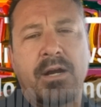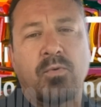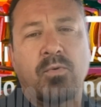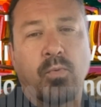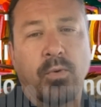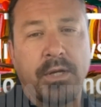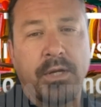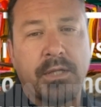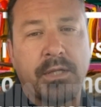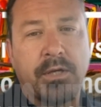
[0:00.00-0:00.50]
a
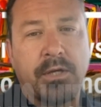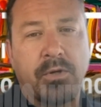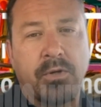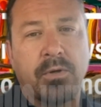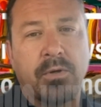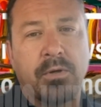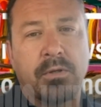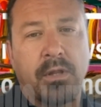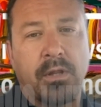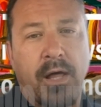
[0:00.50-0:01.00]
really
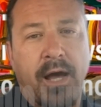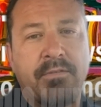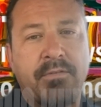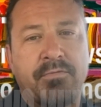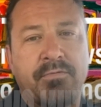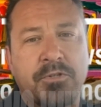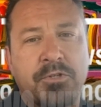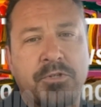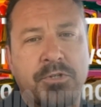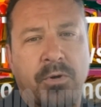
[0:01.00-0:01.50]
good life
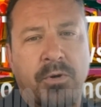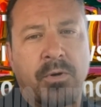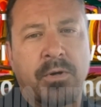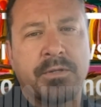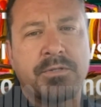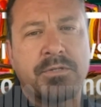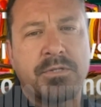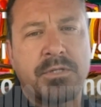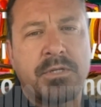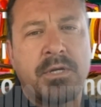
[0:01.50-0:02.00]

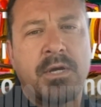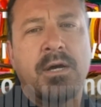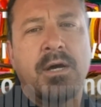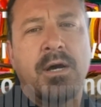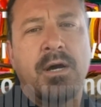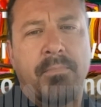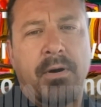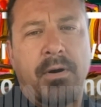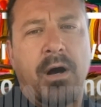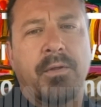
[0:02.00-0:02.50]
insurance
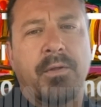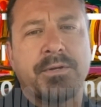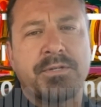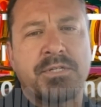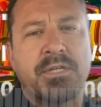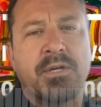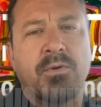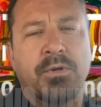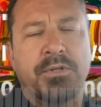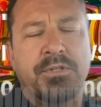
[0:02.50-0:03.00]

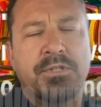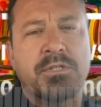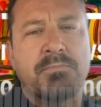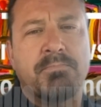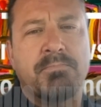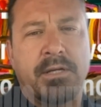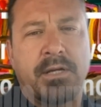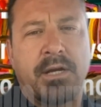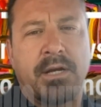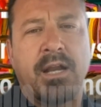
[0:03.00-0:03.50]
policy which has
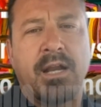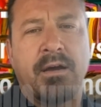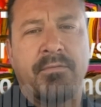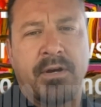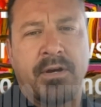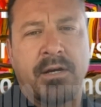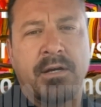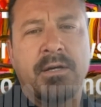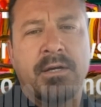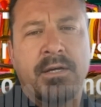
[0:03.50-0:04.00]
been kind of
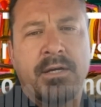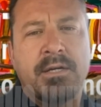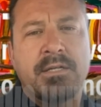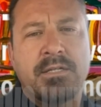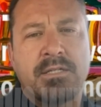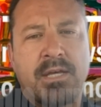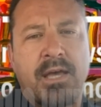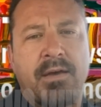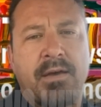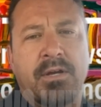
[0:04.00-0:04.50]
a
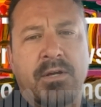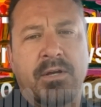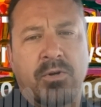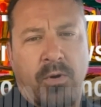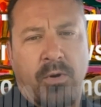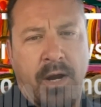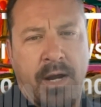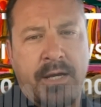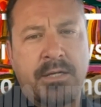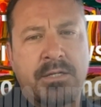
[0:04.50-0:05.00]
saving
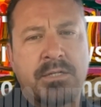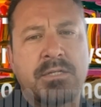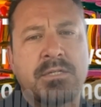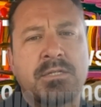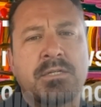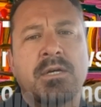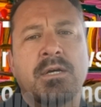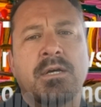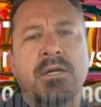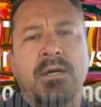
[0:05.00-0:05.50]

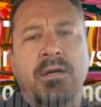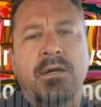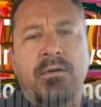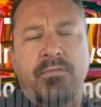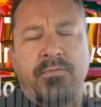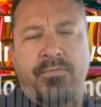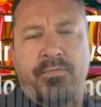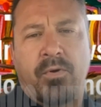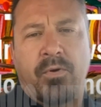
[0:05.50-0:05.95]
grace yeah.